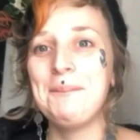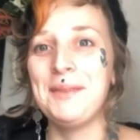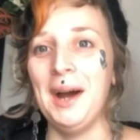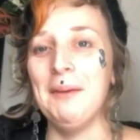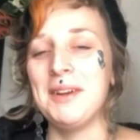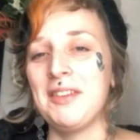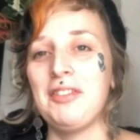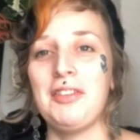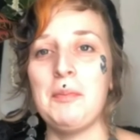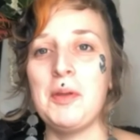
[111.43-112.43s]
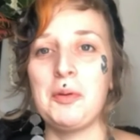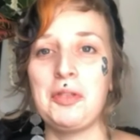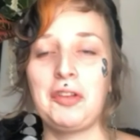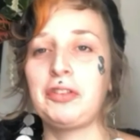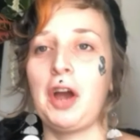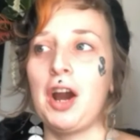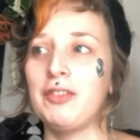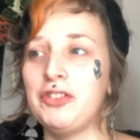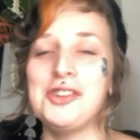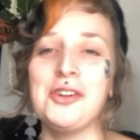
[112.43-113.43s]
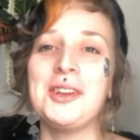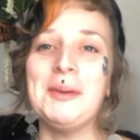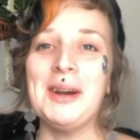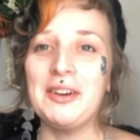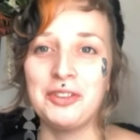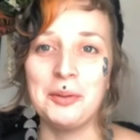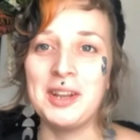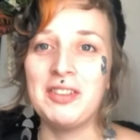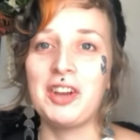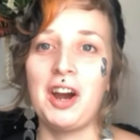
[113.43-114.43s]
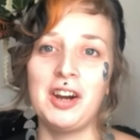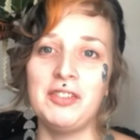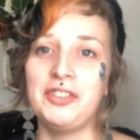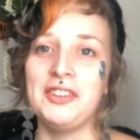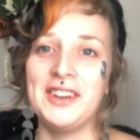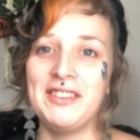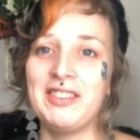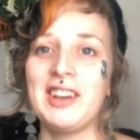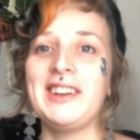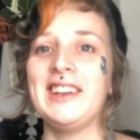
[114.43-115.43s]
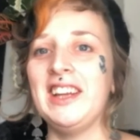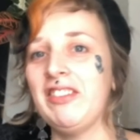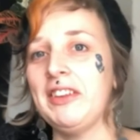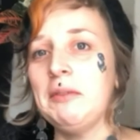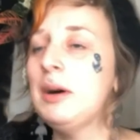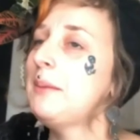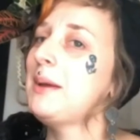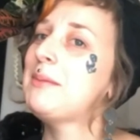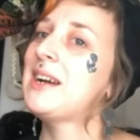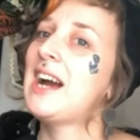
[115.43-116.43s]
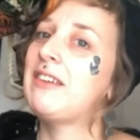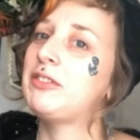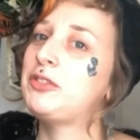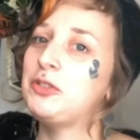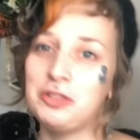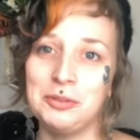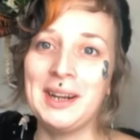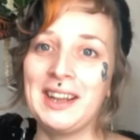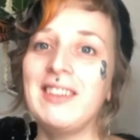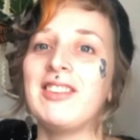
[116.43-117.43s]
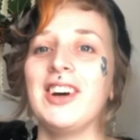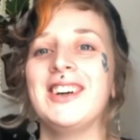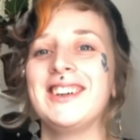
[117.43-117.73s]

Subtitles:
Yeah, and it's the same thing with like scarves. You can only wear so many scarves, and then suddenly it's like, well, maybe I have a few too many. So